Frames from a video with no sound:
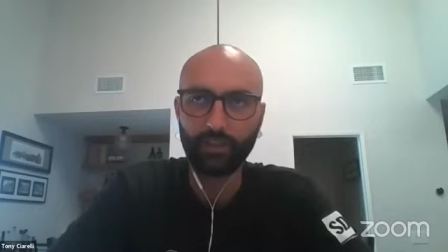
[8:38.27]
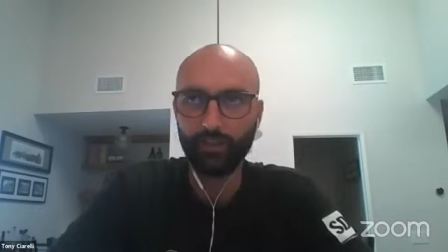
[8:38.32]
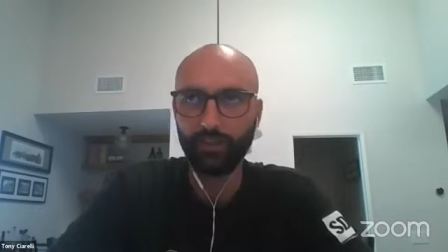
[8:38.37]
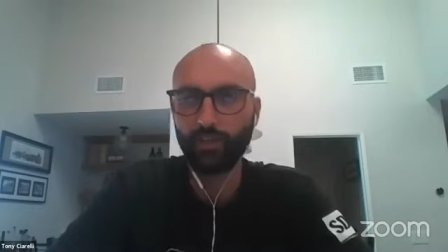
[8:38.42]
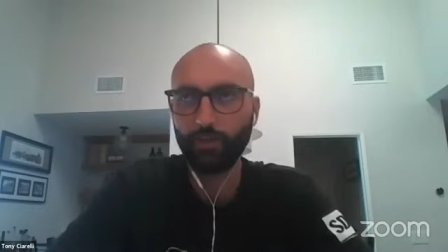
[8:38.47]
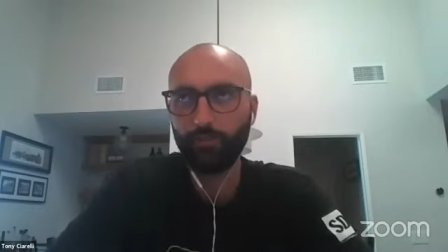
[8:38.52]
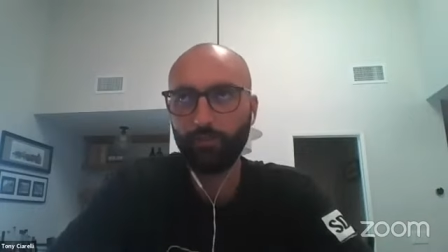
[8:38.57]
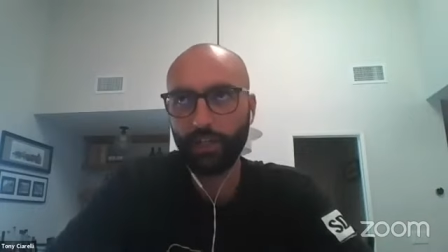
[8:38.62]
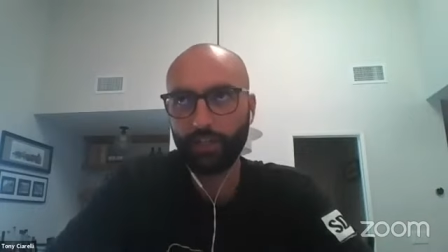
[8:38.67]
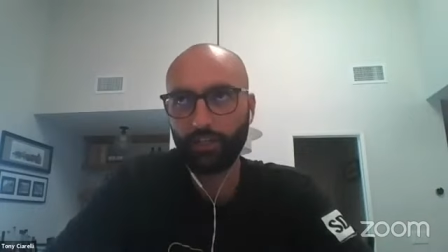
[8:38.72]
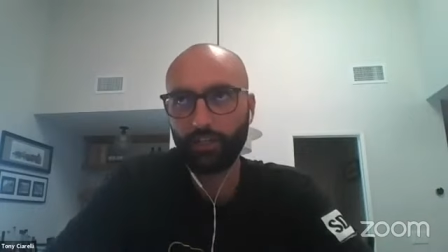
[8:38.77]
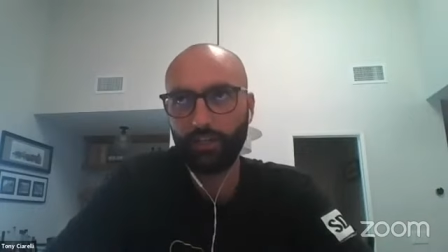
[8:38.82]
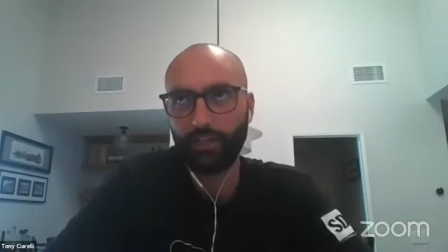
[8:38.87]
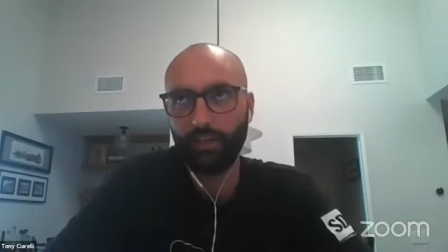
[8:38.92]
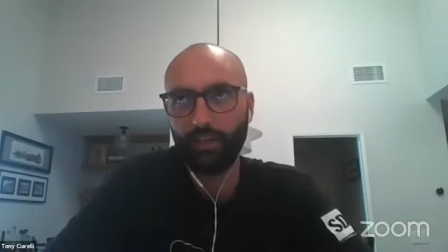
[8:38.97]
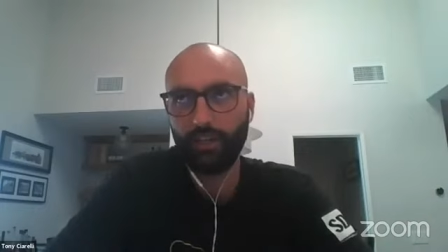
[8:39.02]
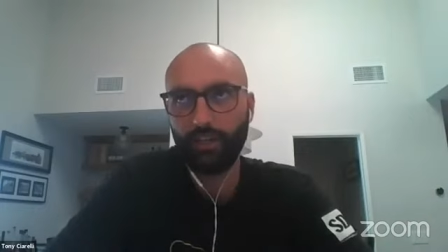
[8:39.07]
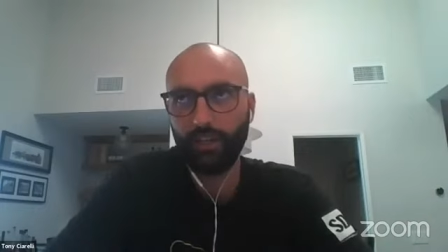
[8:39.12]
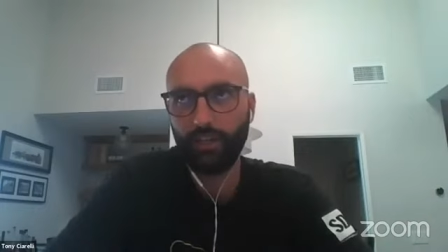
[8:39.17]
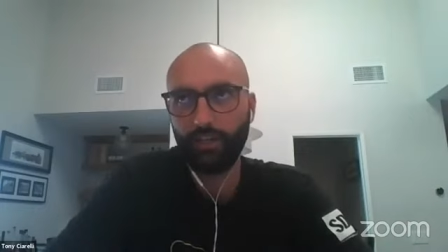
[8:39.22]
you
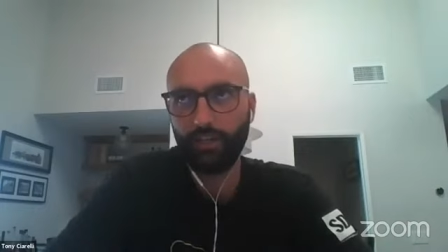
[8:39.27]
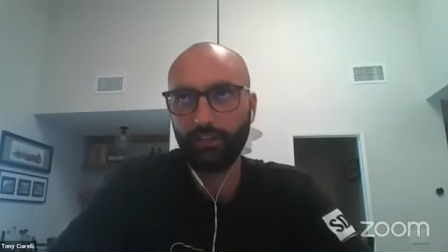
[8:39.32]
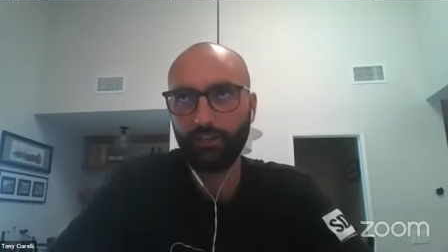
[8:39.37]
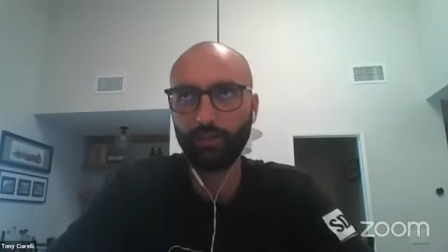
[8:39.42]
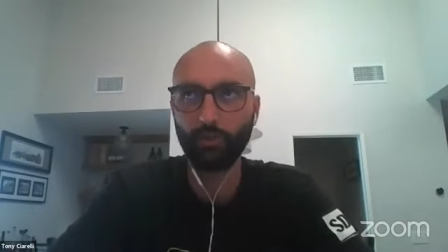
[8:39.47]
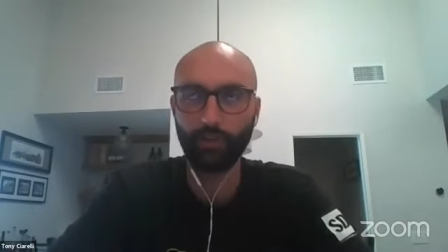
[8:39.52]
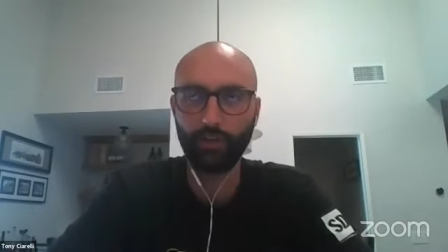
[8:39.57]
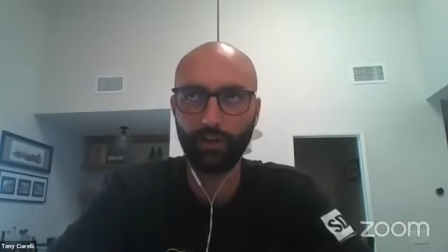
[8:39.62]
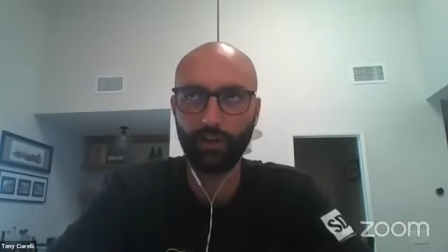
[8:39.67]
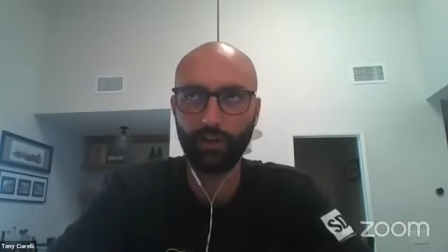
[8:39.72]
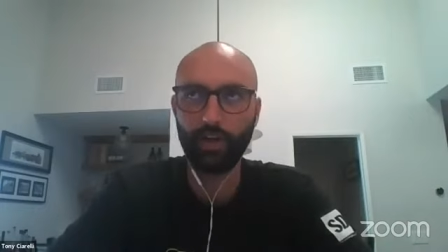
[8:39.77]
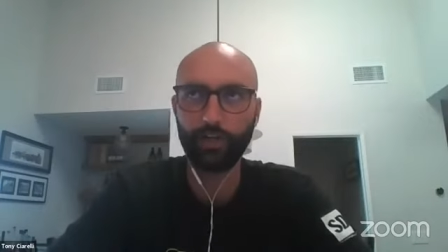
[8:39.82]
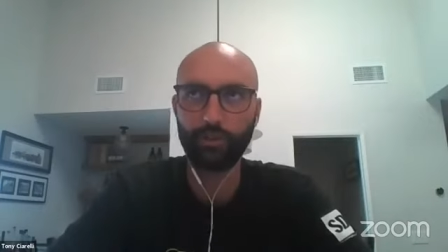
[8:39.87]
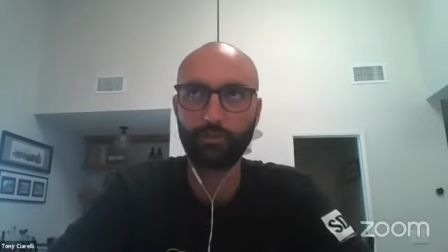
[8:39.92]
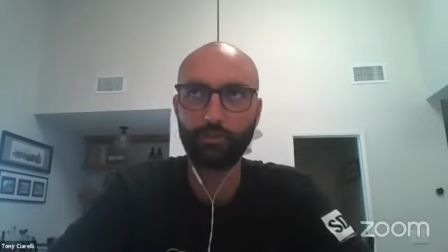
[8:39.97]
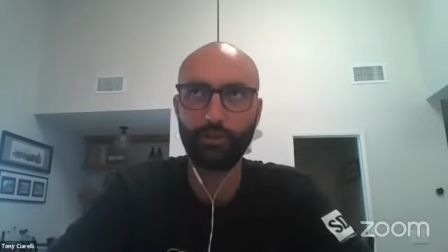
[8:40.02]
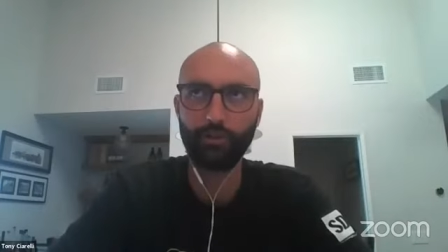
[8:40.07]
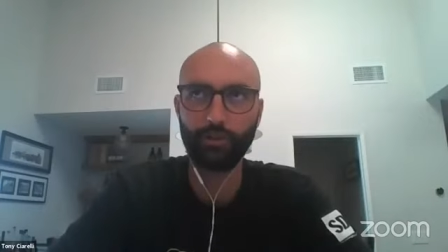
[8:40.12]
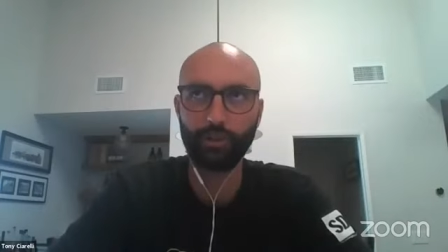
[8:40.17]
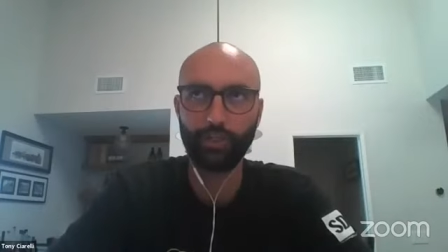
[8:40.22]
mentioned that you were an
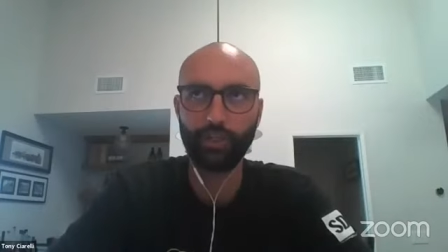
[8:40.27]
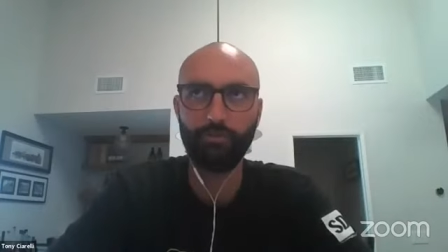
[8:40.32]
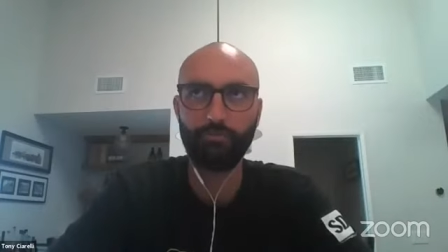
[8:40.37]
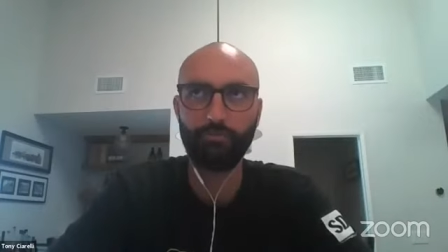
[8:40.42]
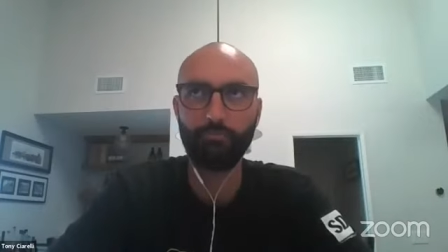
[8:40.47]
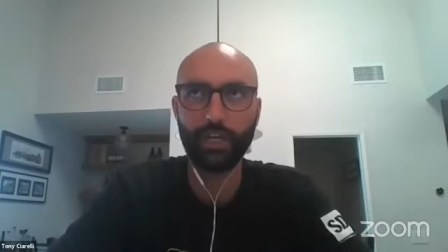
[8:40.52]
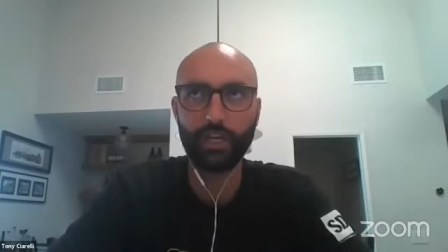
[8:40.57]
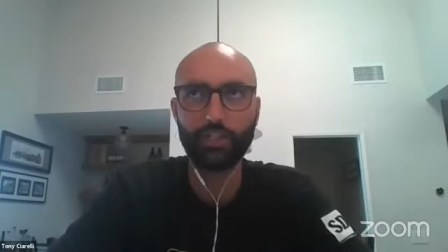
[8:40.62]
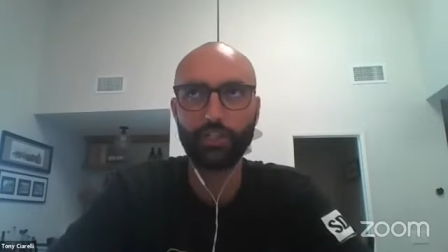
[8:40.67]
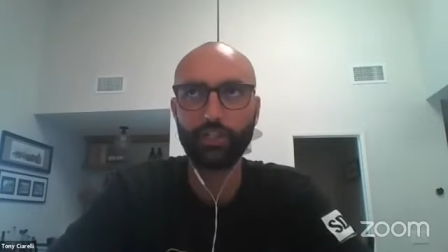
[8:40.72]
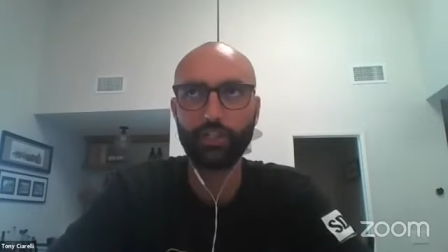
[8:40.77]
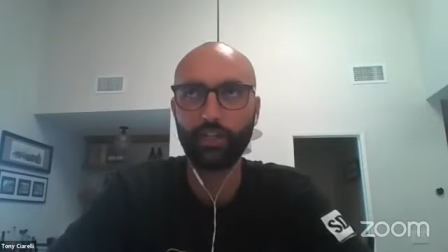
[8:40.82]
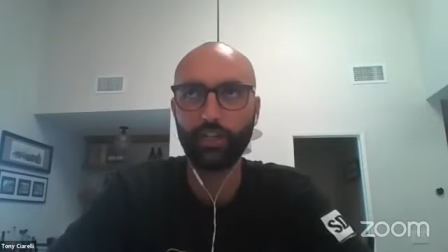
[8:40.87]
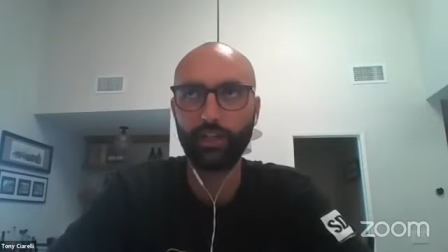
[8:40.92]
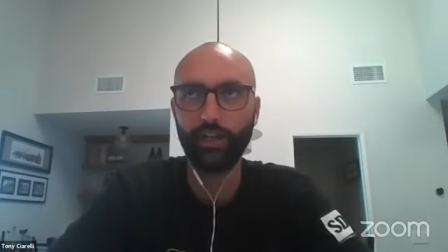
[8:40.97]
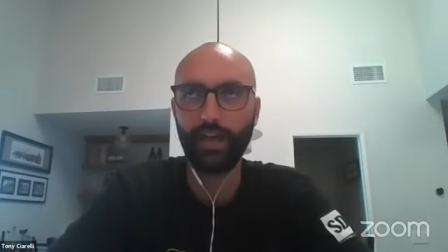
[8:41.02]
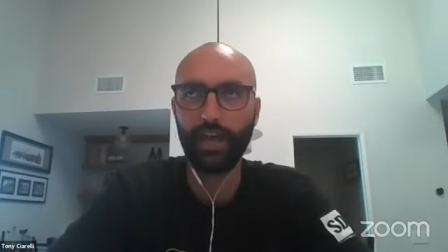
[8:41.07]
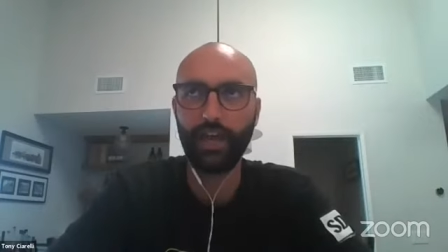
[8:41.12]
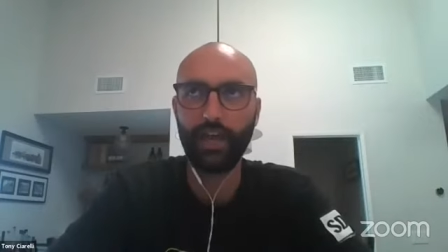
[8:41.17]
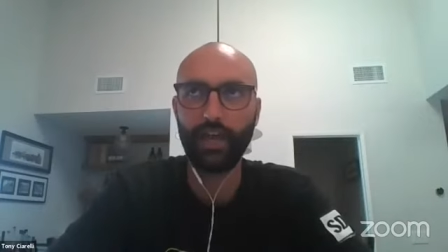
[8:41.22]
entrepreneurship
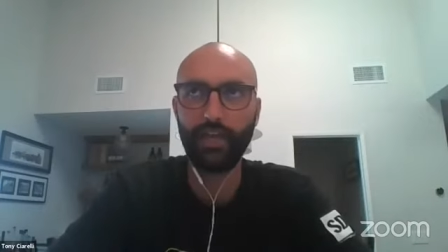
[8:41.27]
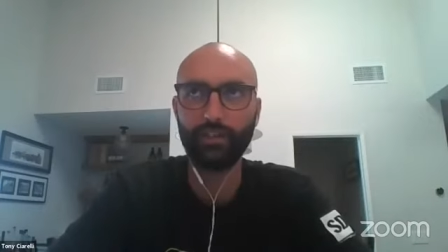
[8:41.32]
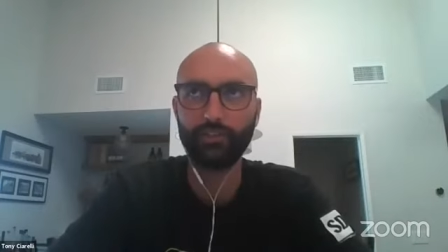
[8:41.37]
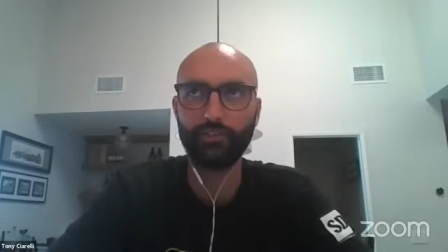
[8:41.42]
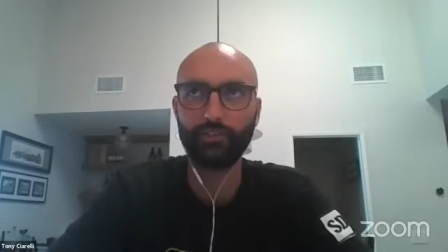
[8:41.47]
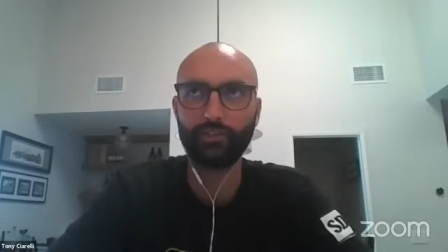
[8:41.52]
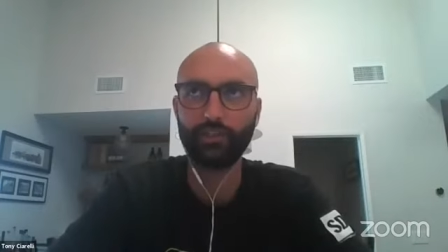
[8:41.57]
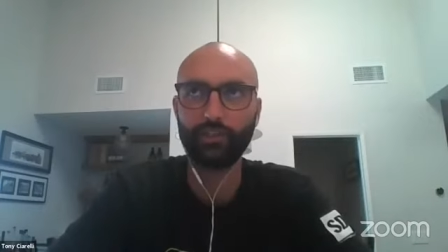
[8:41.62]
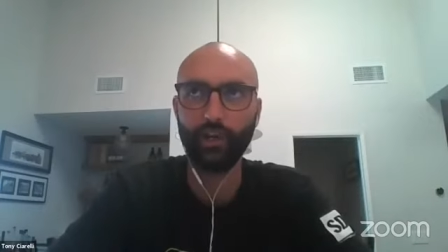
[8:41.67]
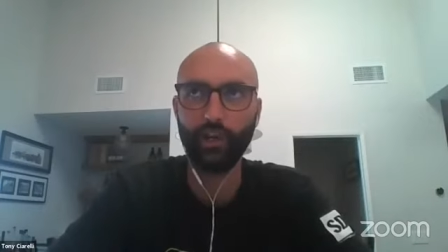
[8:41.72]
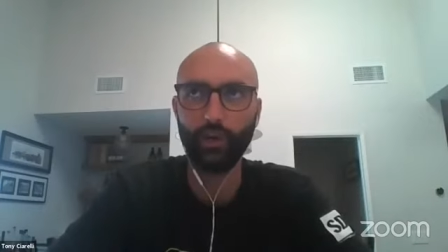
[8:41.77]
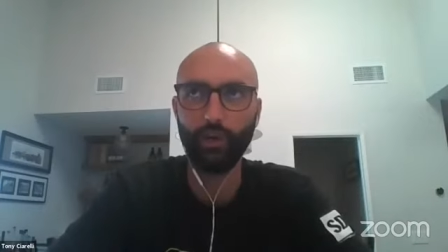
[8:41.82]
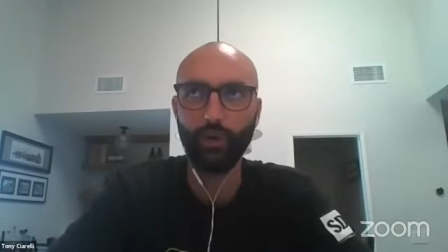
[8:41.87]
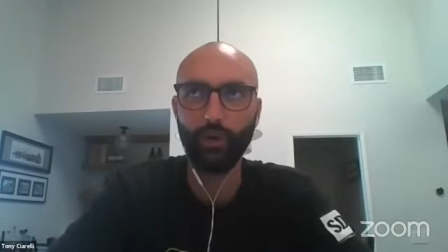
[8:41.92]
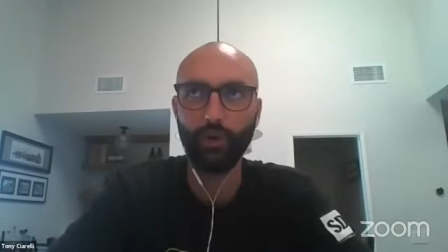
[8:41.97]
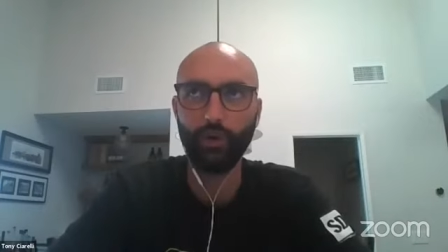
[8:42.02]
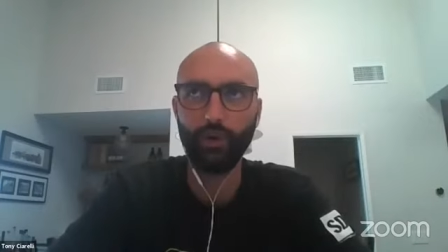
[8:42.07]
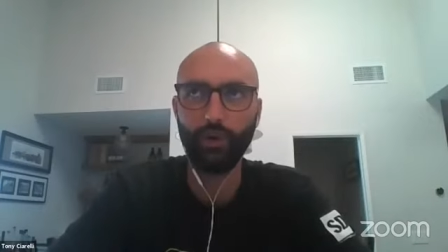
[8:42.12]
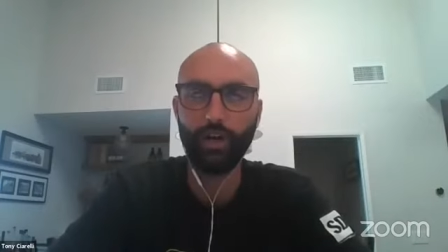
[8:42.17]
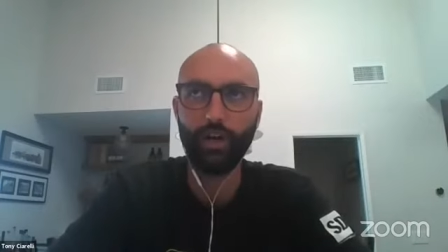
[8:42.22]
major and
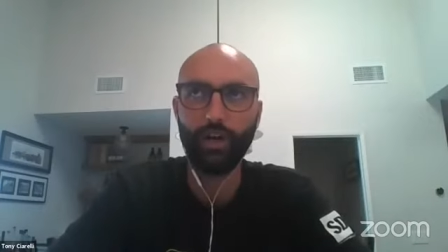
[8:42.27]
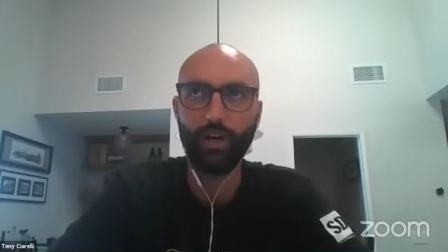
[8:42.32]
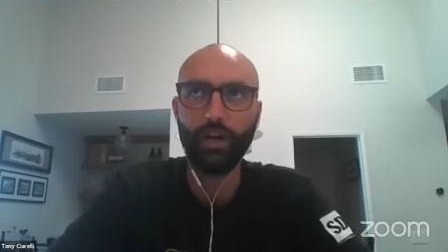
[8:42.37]
so